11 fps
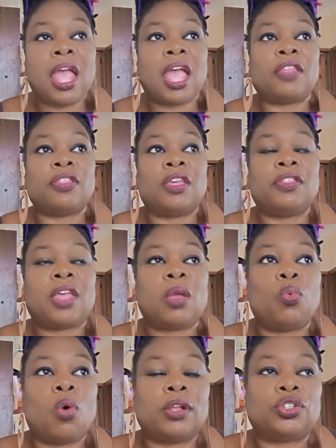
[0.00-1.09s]
and then they
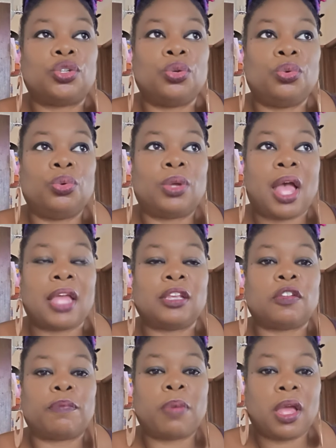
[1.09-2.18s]
want to kind
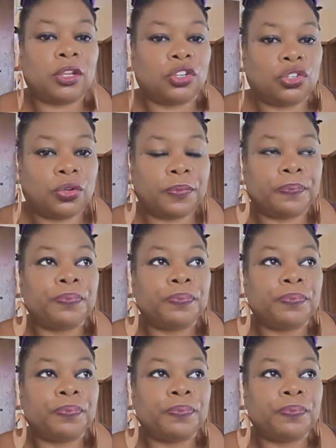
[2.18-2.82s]
of punish you.